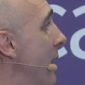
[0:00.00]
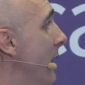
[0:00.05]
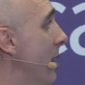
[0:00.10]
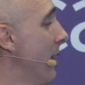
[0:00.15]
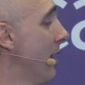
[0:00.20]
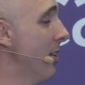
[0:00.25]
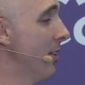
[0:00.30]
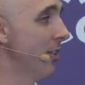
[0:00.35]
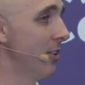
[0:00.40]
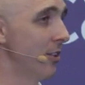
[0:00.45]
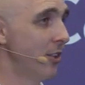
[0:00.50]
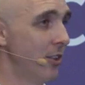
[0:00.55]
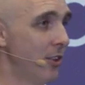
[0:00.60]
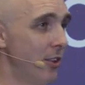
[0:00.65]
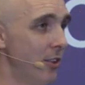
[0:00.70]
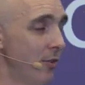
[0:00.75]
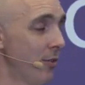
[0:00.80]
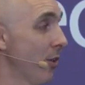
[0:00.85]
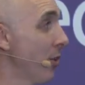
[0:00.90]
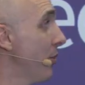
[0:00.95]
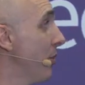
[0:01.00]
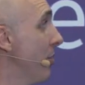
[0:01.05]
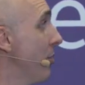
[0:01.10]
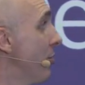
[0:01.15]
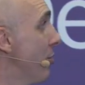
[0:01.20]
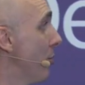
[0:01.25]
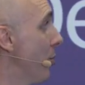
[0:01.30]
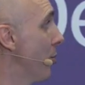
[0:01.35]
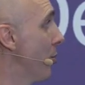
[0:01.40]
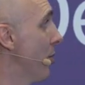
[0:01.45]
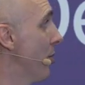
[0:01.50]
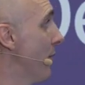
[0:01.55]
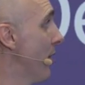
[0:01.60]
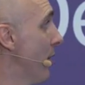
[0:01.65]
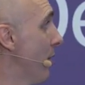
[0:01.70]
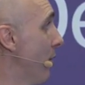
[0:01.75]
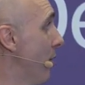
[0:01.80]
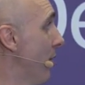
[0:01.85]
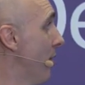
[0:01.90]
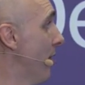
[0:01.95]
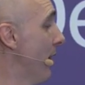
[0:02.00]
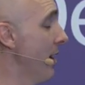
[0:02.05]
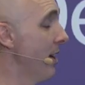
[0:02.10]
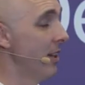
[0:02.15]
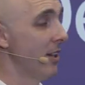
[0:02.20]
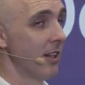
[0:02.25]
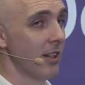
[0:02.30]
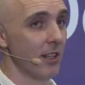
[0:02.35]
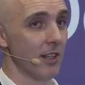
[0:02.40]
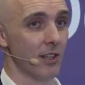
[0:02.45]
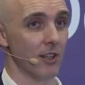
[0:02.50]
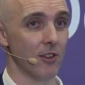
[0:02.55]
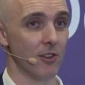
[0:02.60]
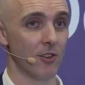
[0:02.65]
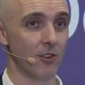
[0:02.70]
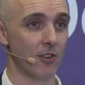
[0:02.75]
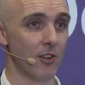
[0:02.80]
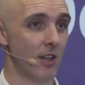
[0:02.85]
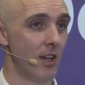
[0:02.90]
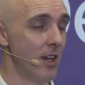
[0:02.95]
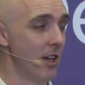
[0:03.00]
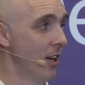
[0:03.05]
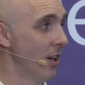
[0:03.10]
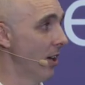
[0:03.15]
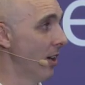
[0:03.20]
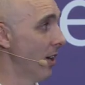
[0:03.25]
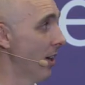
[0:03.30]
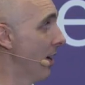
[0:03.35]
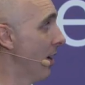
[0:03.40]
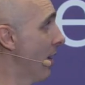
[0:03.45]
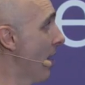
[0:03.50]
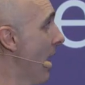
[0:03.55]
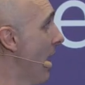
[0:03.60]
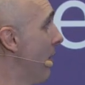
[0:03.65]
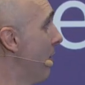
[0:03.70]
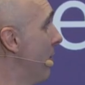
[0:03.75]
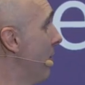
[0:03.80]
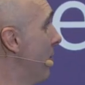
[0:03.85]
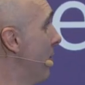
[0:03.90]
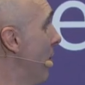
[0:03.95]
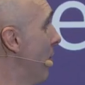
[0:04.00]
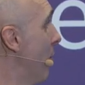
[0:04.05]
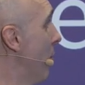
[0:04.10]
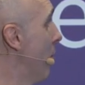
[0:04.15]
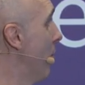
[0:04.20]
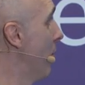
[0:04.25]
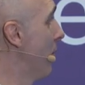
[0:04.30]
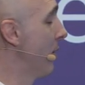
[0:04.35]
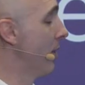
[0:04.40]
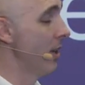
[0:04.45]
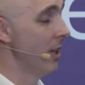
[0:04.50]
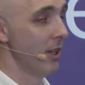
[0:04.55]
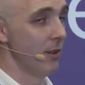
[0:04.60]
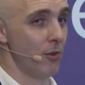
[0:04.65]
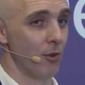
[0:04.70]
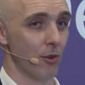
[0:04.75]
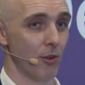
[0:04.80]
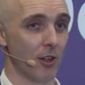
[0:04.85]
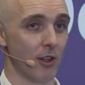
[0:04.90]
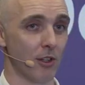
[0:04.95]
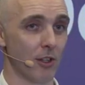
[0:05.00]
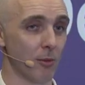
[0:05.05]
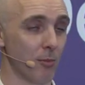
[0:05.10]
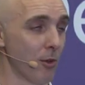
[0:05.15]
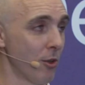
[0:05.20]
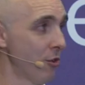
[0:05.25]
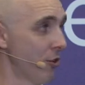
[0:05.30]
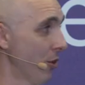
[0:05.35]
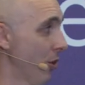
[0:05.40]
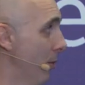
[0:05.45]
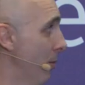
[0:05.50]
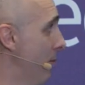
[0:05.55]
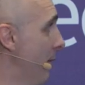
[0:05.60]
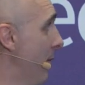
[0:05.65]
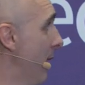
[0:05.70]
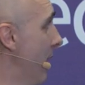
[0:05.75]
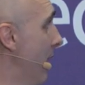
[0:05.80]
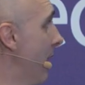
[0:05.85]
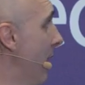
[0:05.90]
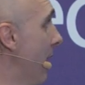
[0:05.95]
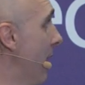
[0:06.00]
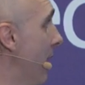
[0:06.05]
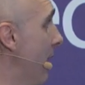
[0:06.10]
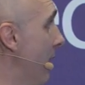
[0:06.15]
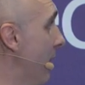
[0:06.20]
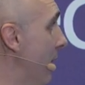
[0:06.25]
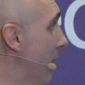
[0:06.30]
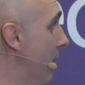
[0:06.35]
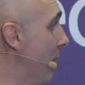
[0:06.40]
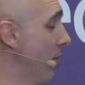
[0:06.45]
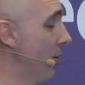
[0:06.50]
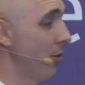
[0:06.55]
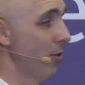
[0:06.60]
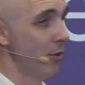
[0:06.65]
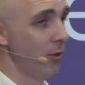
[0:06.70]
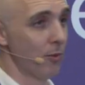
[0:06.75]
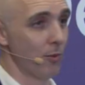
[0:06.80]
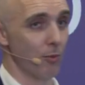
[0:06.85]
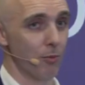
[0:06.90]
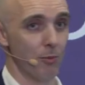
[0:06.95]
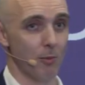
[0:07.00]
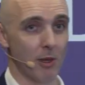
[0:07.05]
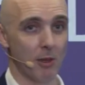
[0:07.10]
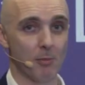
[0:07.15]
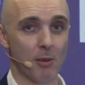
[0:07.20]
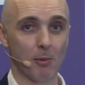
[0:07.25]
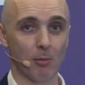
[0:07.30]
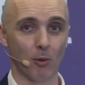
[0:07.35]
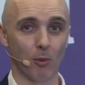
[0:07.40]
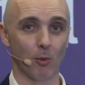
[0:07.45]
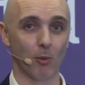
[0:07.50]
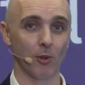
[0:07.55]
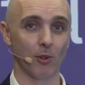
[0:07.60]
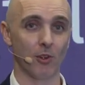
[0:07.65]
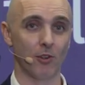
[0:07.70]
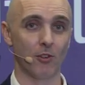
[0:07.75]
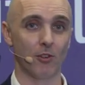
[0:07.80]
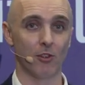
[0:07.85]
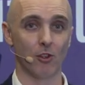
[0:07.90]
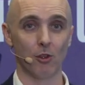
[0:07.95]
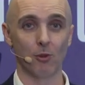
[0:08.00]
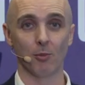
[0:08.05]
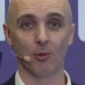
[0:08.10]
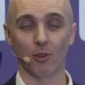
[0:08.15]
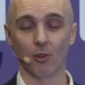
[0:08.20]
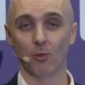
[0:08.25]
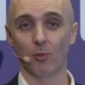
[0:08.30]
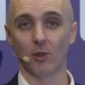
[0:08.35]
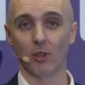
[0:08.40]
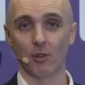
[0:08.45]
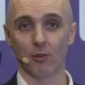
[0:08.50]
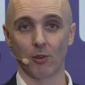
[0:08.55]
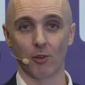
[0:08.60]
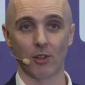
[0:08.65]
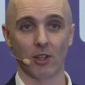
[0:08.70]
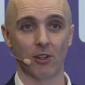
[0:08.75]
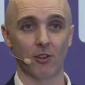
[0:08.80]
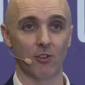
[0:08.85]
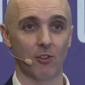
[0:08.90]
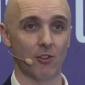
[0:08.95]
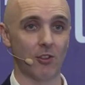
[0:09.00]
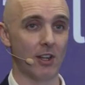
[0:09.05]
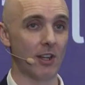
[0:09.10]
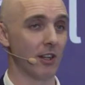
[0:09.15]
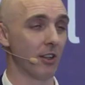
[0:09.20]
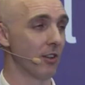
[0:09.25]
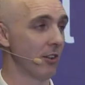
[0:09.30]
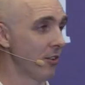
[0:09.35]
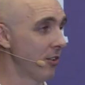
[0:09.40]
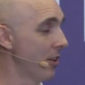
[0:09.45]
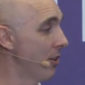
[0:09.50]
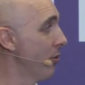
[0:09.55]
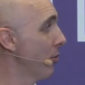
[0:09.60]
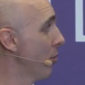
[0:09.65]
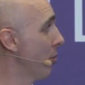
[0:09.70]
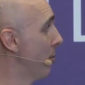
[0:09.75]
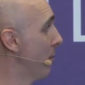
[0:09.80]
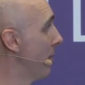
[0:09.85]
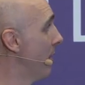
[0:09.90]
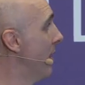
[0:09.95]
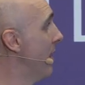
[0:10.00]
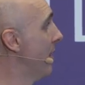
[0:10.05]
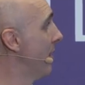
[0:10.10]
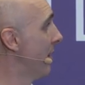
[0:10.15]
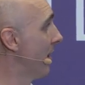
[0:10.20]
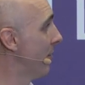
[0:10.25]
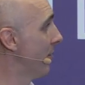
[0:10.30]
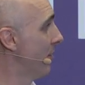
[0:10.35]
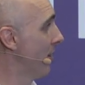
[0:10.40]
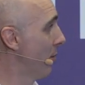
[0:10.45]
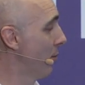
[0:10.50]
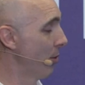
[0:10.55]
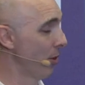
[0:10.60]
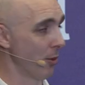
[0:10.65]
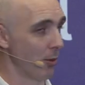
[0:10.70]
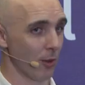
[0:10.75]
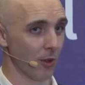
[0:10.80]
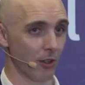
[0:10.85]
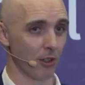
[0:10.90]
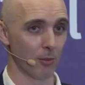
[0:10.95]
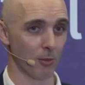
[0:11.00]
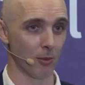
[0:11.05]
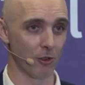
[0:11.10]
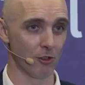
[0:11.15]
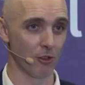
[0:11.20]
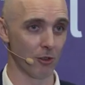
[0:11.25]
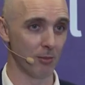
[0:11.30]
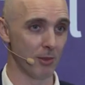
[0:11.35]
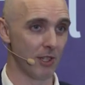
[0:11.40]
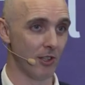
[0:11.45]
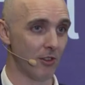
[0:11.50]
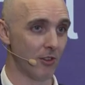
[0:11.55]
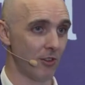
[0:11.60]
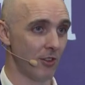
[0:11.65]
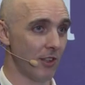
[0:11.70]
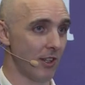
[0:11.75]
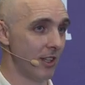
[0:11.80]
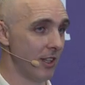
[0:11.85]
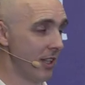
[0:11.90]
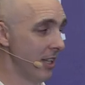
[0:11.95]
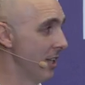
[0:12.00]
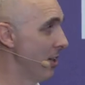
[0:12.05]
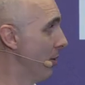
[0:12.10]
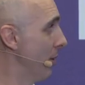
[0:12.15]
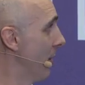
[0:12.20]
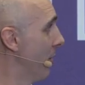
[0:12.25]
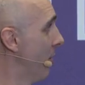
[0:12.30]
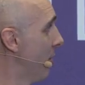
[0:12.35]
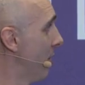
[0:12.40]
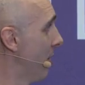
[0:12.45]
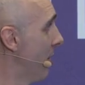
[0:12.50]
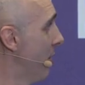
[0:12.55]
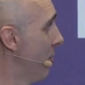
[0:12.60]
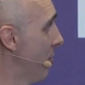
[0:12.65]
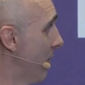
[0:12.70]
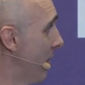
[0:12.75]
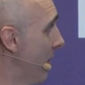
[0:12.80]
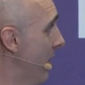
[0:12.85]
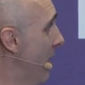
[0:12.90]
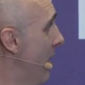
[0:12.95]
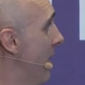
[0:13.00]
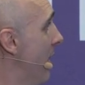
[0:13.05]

Uh, the first issue we found then is uh, how do you know if you're non-commercial? And many people would assume that well, if you're not selling the software, but that's not what the word commercial means in EU legislation.